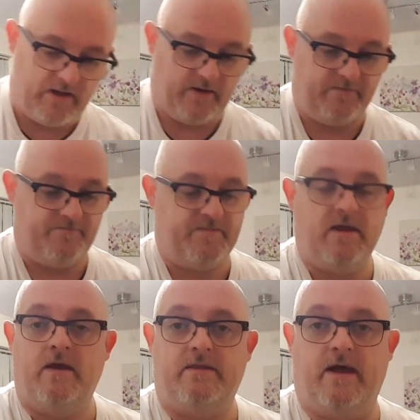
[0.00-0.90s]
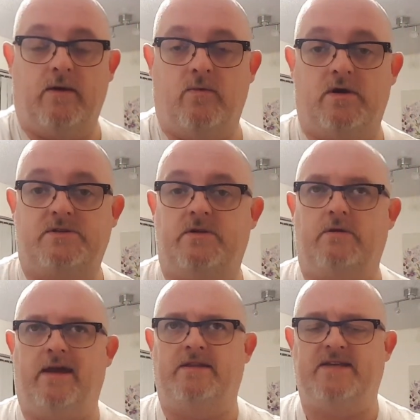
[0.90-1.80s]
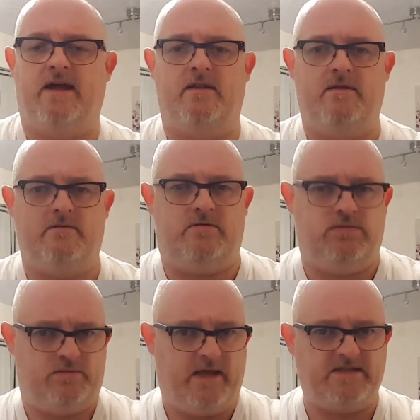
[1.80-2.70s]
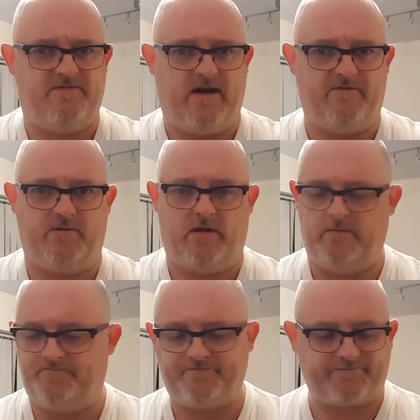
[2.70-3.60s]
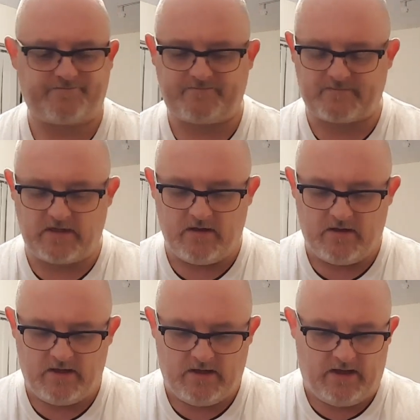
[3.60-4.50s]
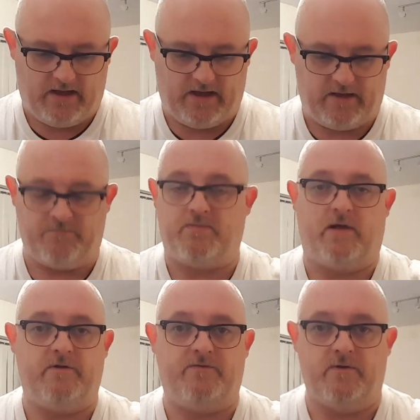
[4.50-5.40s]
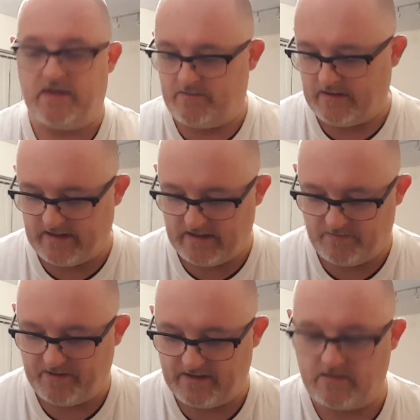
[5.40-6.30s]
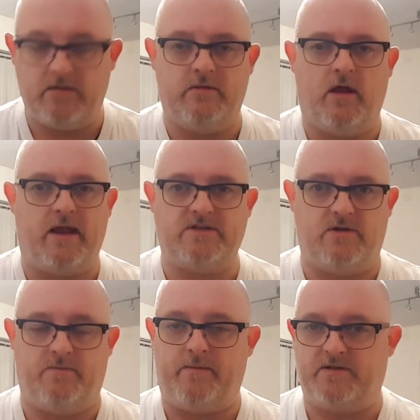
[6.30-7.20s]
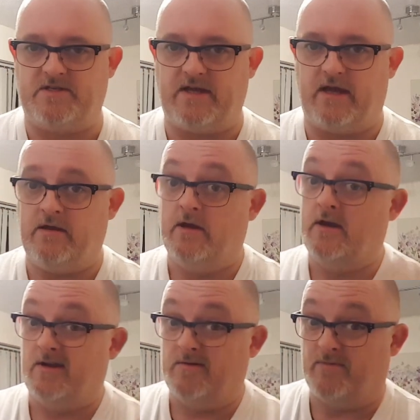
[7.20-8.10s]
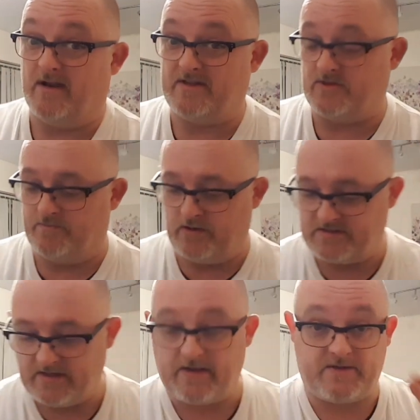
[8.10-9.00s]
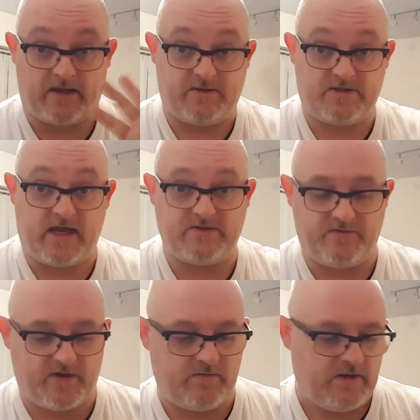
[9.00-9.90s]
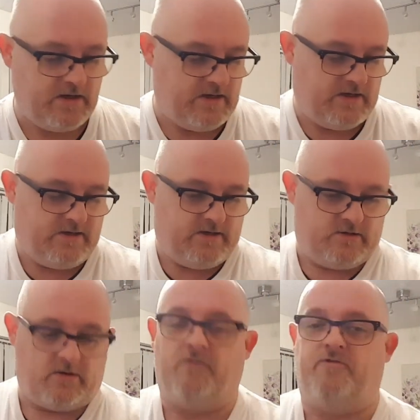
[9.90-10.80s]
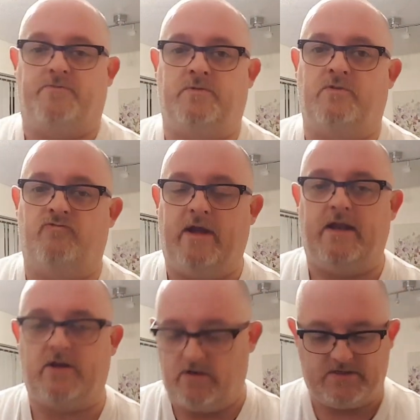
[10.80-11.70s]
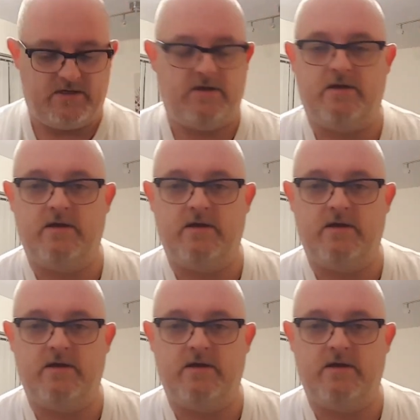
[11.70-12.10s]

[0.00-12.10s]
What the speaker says: Anyway, that was $10.95 a bottle. But I'll review them a little bit, not later on, maybe not today, but at some point. Okay, today's review, go from something really good